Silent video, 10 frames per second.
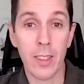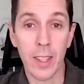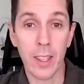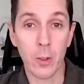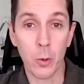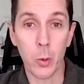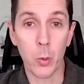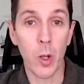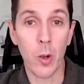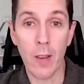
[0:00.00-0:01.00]
think it's just
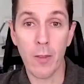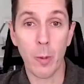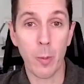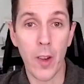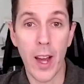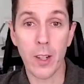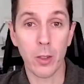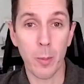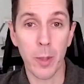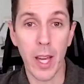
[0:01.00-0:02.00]
we don't have enough providers
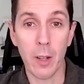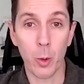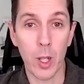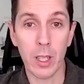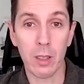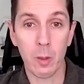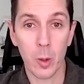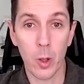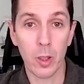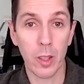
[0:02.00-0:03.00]
coming out of training
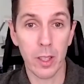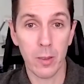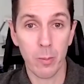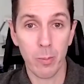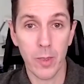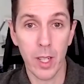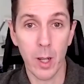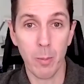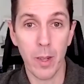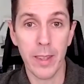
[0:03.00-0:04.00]
currently.
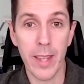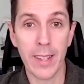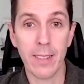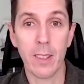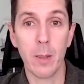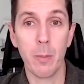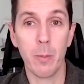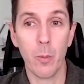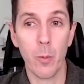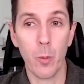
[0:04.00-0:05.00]
Um, that's the
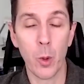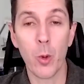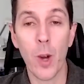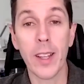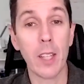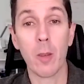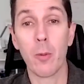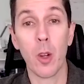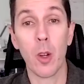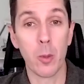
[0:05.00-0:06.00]
we're trying to catch up
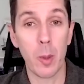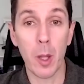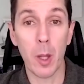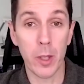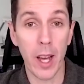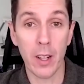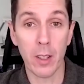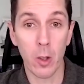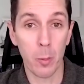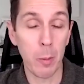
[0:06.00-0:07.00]
for all those people that
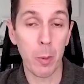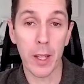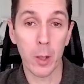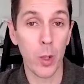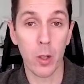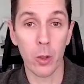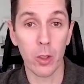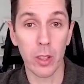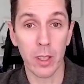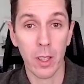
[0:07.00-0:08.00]
retired or people that quit
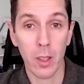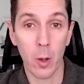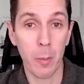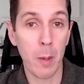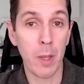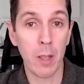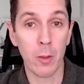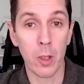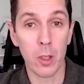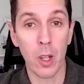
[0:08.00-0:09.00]
early or maybe
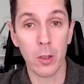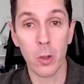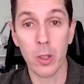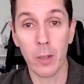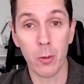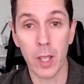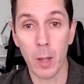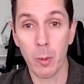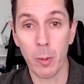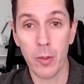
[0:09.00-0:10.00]
even looked on to a different
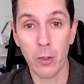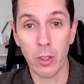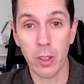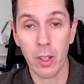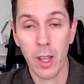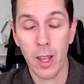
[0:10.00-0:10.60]
type of profession.